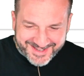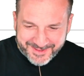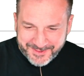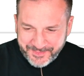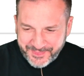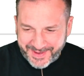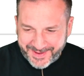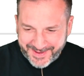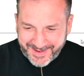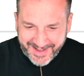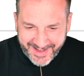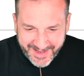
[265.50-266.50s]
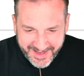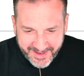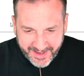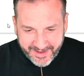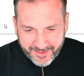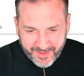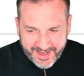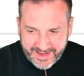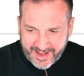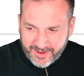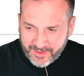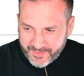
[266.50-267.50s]
so uh, uh, right
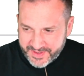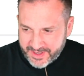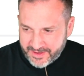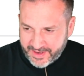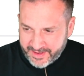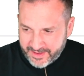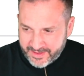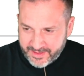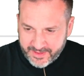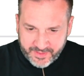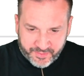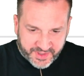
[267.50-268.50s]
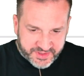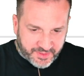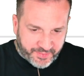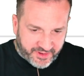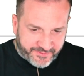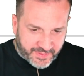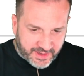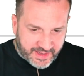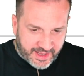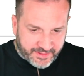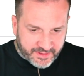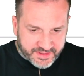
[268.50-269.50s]
now, I'm returning a bunch of Perfmon
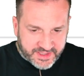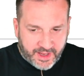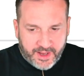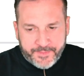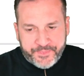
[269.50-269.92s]
counters.